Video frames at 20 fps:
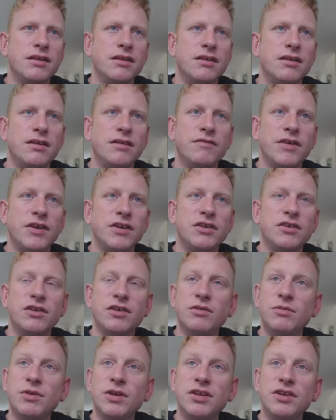only got
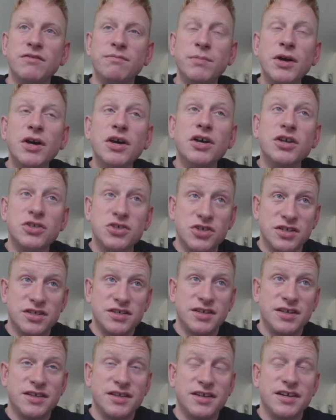the one you
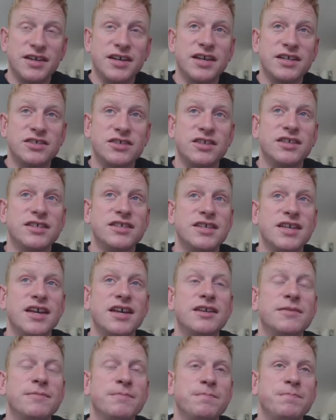purchased, I think I actually
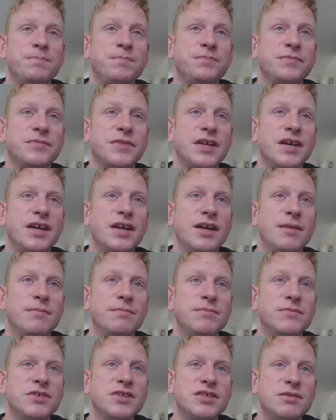said.
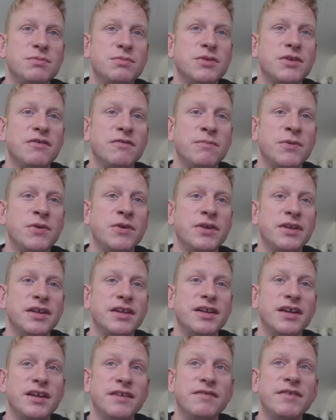Just to prove a point
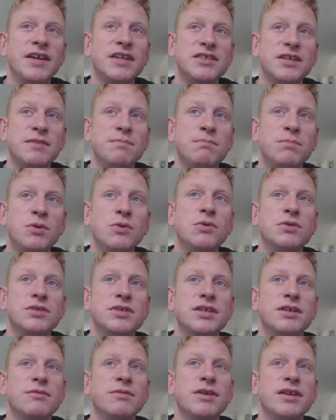that they've actually
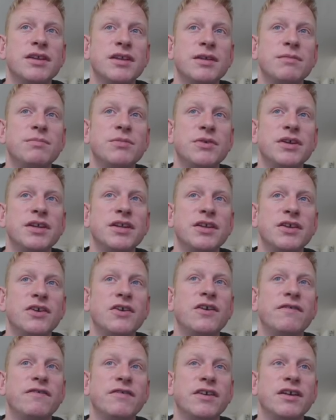bought it when they put in the
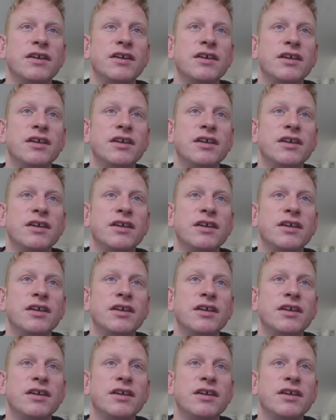offer.